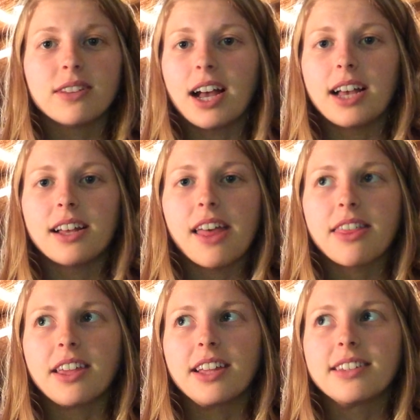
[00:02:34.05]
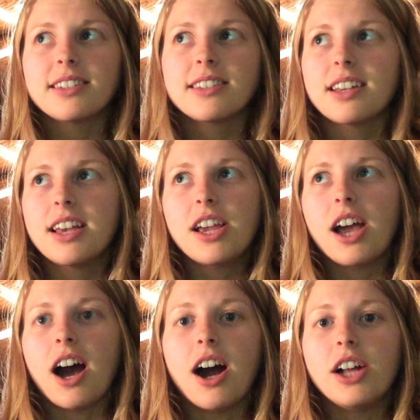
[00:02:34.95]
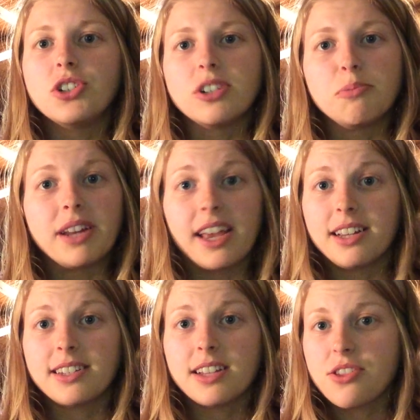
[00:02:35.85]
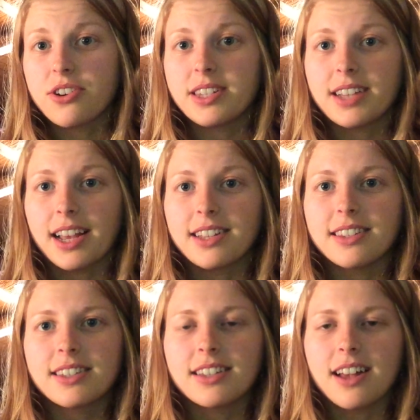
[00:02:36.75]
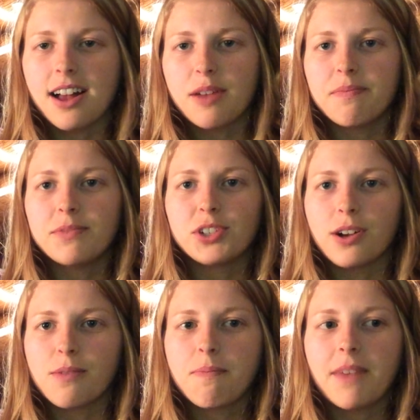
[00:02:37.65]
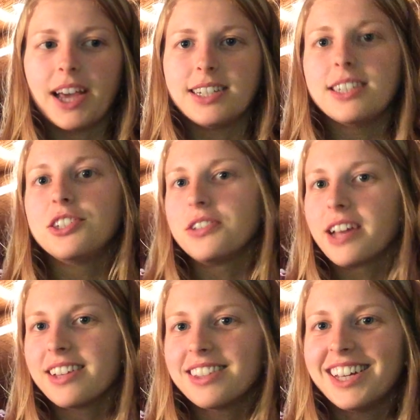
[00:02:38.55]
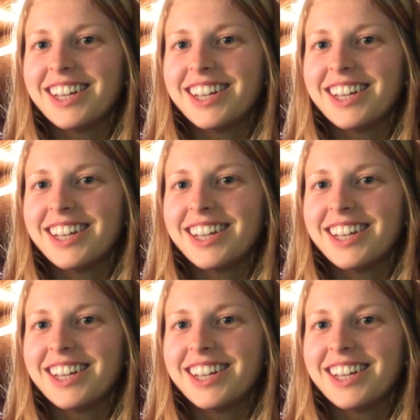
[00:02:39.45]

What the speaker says: I think it's 100 bananas in 30 seconds. So I didn't do that.